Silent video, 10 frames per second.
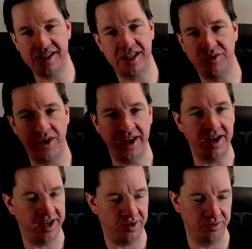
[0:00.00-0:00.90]
That's fine.
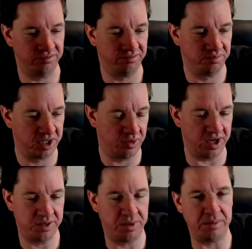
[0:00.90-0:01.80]
I don't
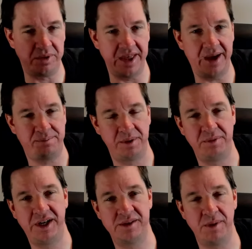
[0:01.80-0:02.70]
begrudge people that, but
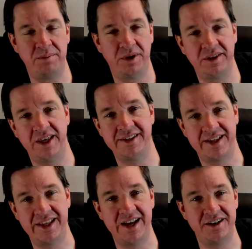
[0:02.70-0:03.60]
because my birthday's at
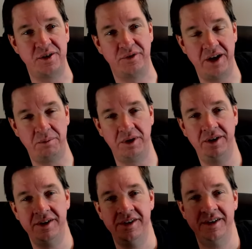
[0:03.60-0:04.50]
the end of November,
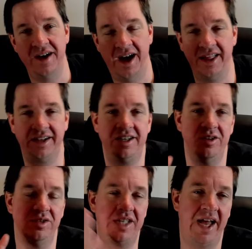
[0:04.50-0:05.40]
I like to
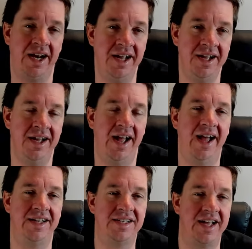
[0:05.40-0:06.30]
use that
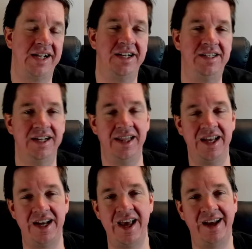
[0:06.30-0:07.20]
as like a
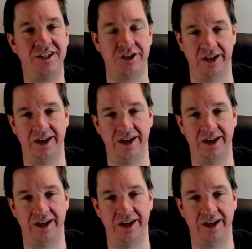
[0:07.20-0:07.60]
delineation.